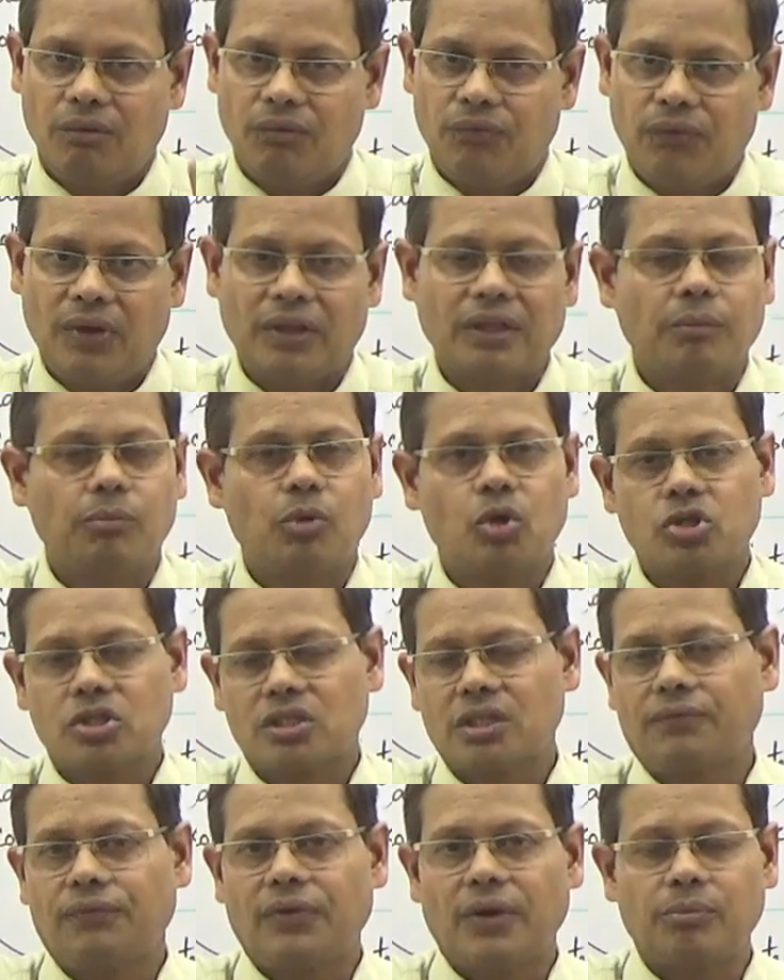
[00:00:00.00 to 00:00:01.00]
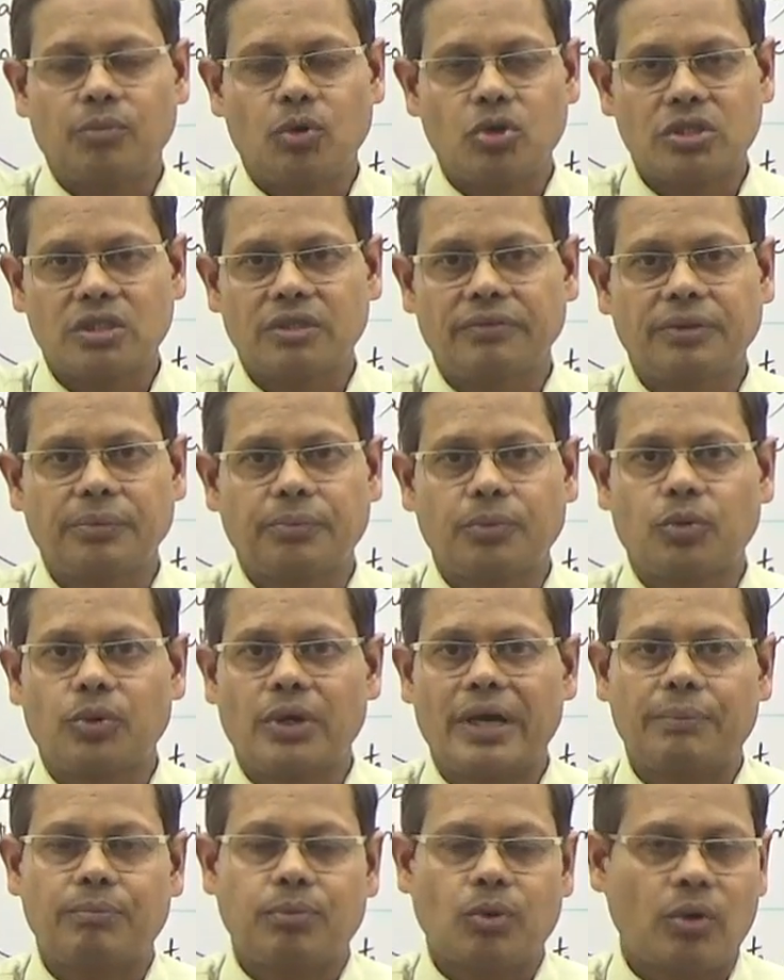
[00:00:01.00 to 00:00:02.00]
for most of the
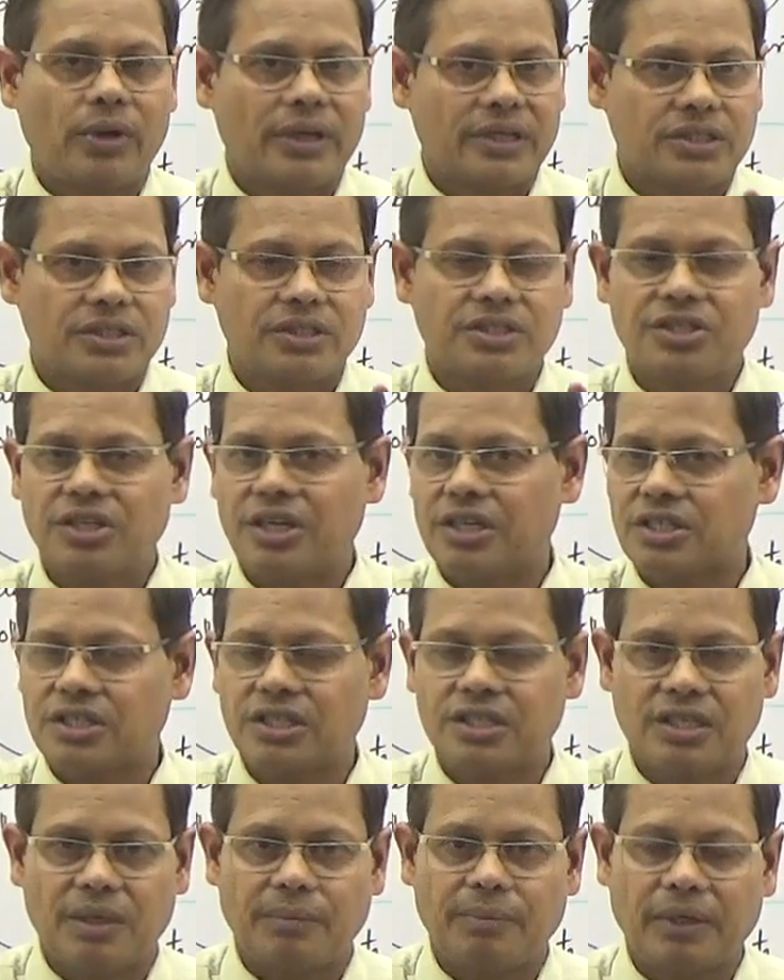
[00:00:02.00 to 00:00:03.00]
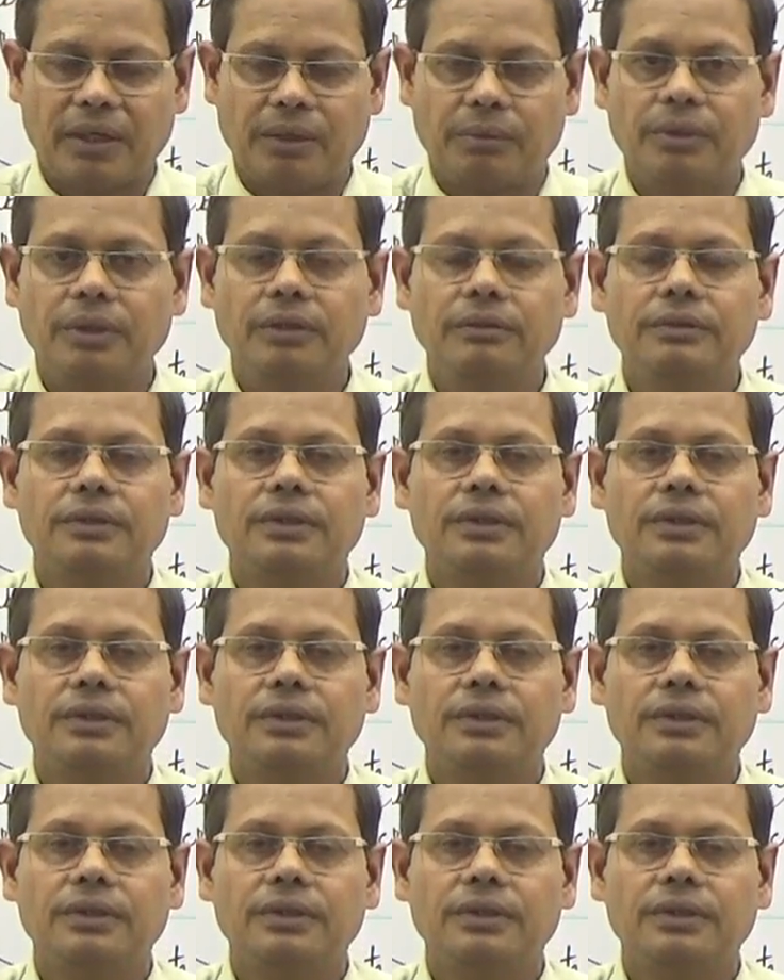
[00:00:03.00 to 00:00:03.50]
products GST is applicable.